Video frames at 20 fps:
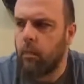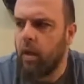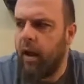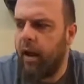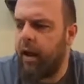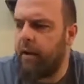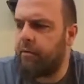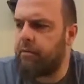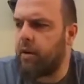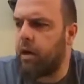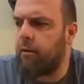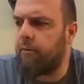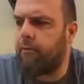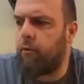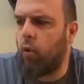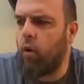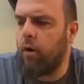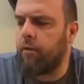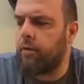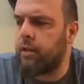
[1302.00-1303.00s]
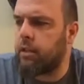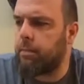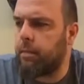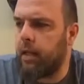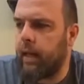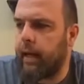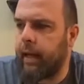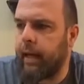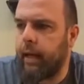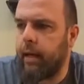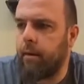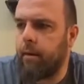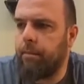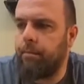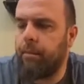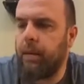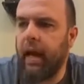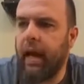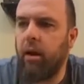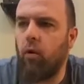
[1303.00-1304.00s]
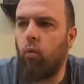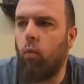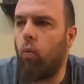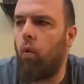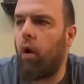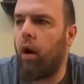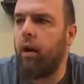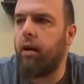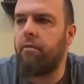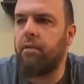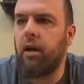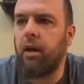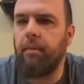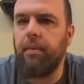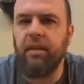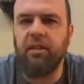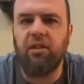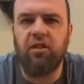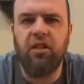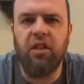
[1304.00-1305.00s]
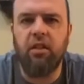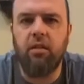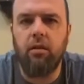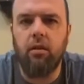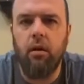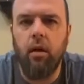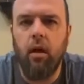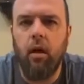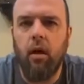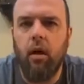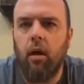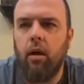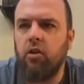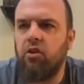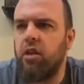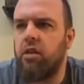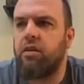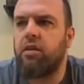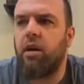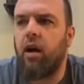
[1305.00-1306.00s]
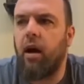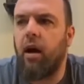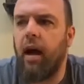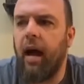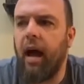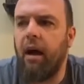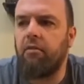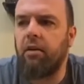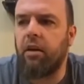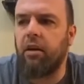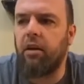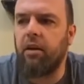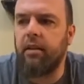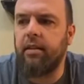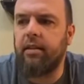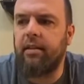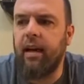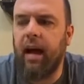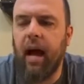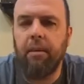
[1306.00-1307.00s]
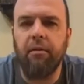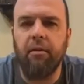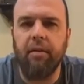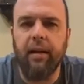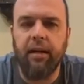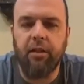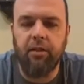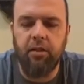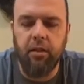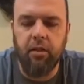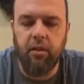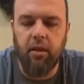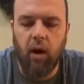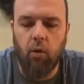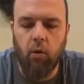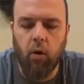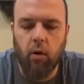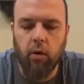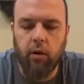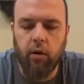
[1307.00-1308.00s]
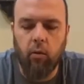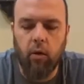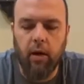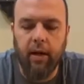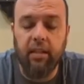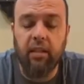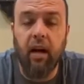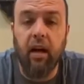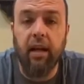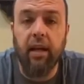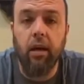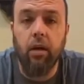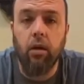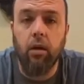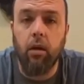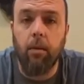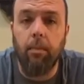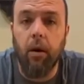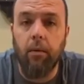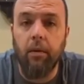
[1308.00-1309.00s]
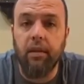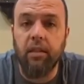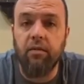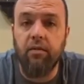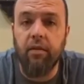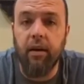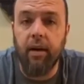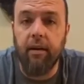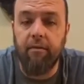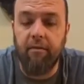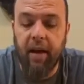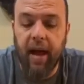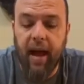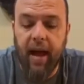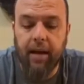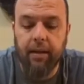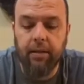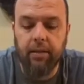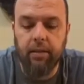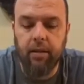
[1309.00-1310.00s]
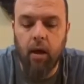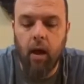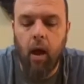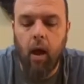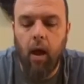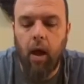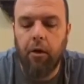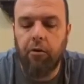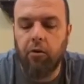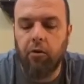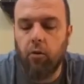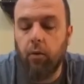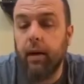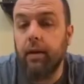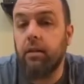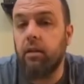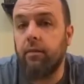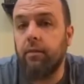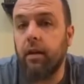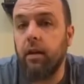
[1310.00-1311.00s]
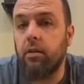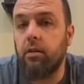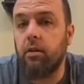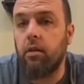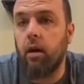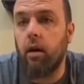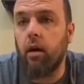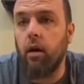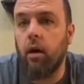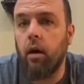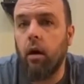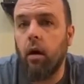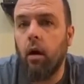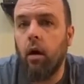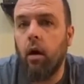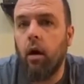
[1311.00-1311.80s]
if there are 4 of us playing and one of them is just not having a good time of it, he's just not rolling well, he's not killing opponents very fast, and the rest of us are